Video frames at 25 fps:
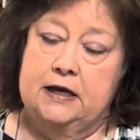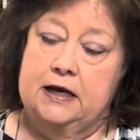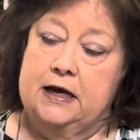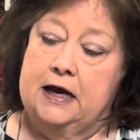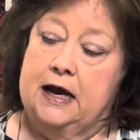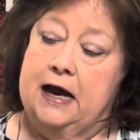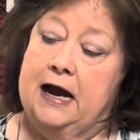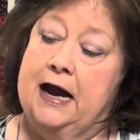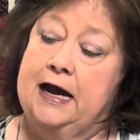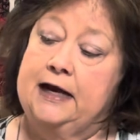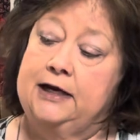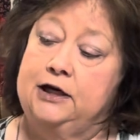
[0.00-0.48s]

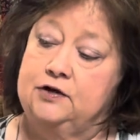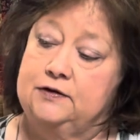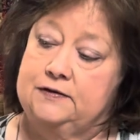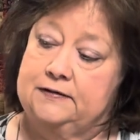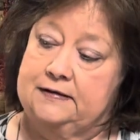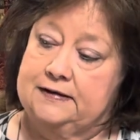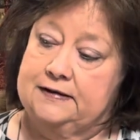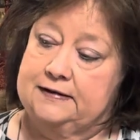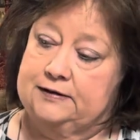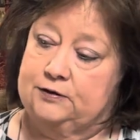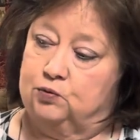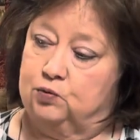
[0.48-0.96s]
I use
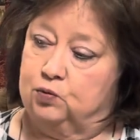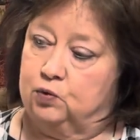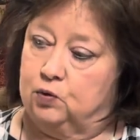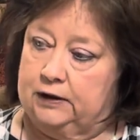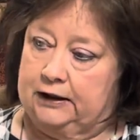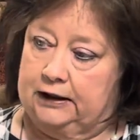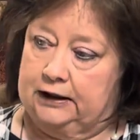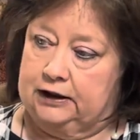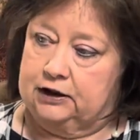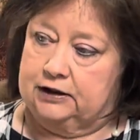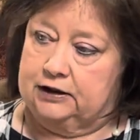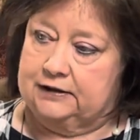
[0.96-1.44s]
this
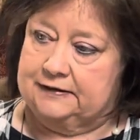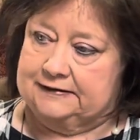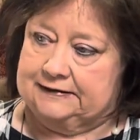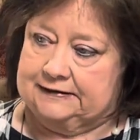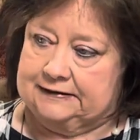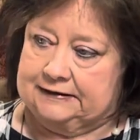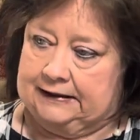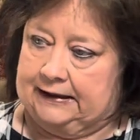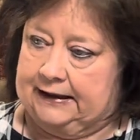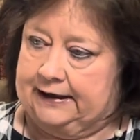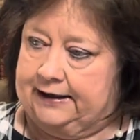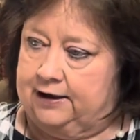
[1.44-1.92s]
really good
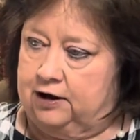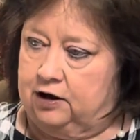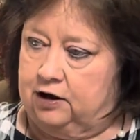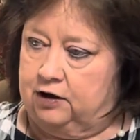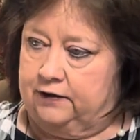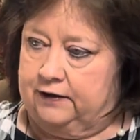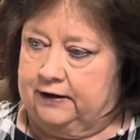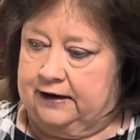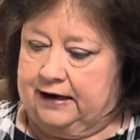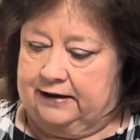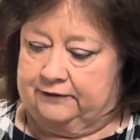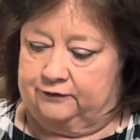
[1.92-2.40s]
stiletto
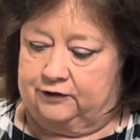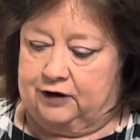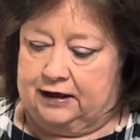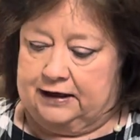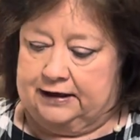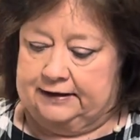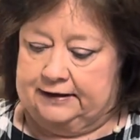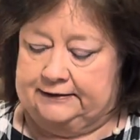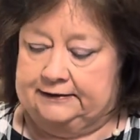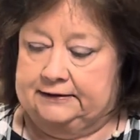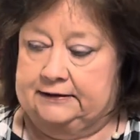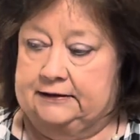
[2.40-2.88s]
that I've
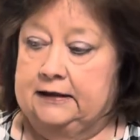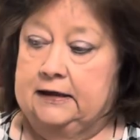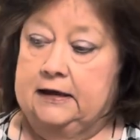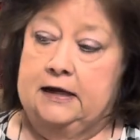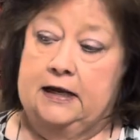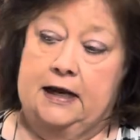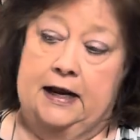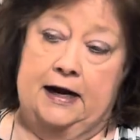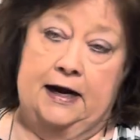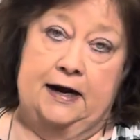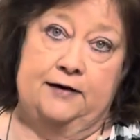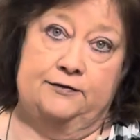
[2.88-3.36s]
gotten,
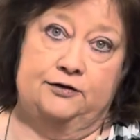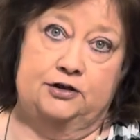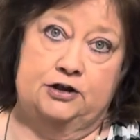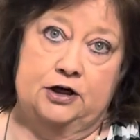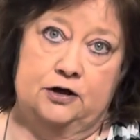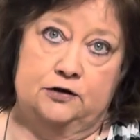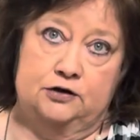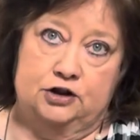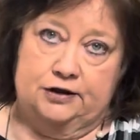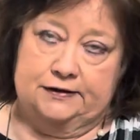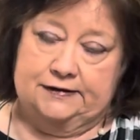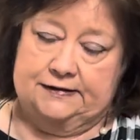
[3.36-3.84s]
and I've
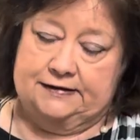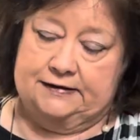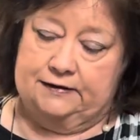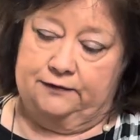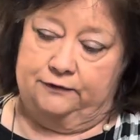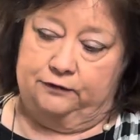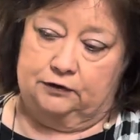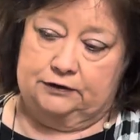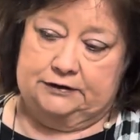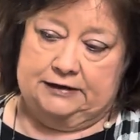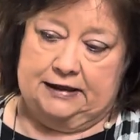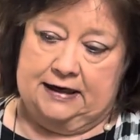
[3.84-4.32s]
showed y'all
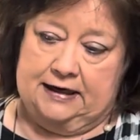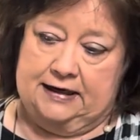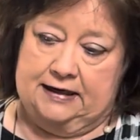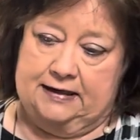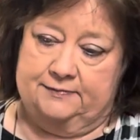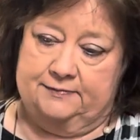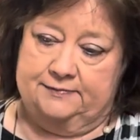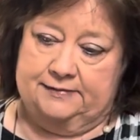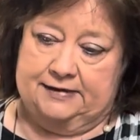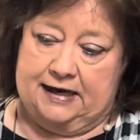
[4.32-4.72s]
several times.